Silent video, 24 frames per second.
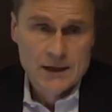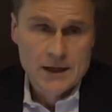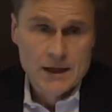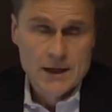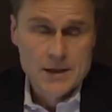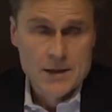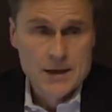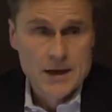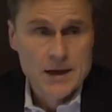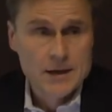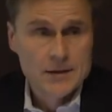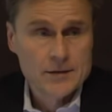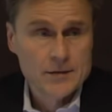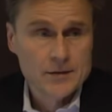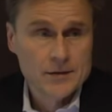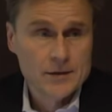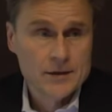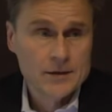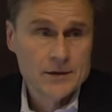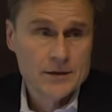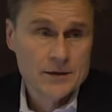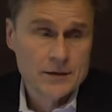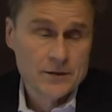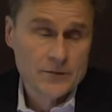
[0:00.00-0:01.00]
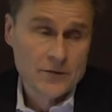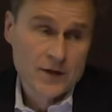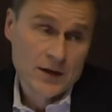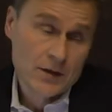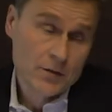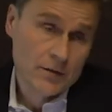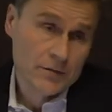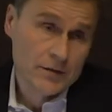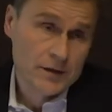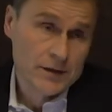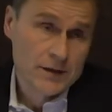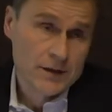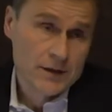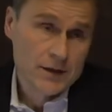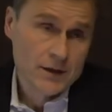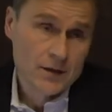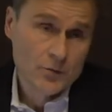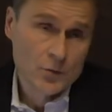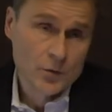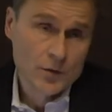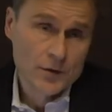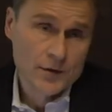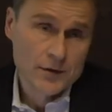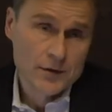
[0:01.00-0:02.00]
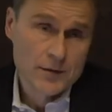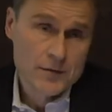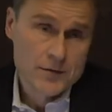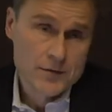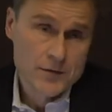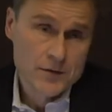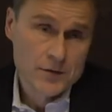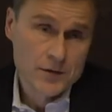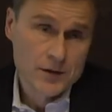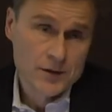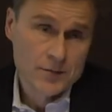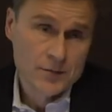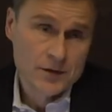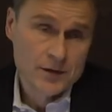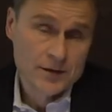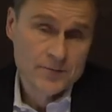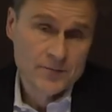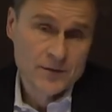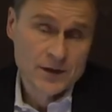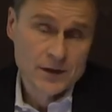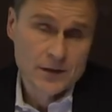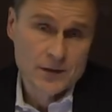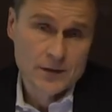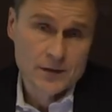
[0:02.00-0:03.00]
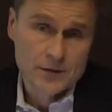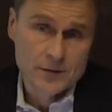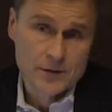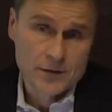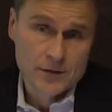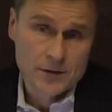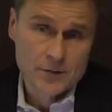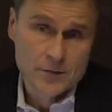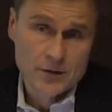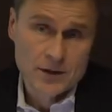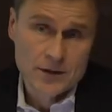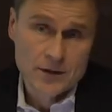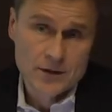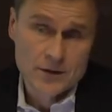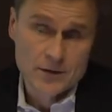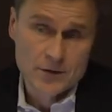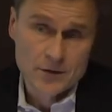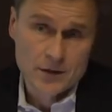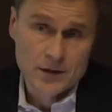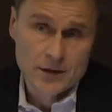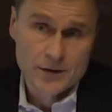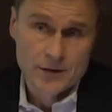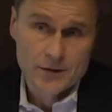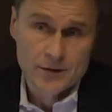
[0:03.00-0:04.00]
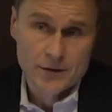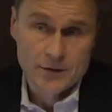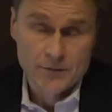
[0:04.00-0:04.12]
And then the uh, value of the deal was thirty billion dollars.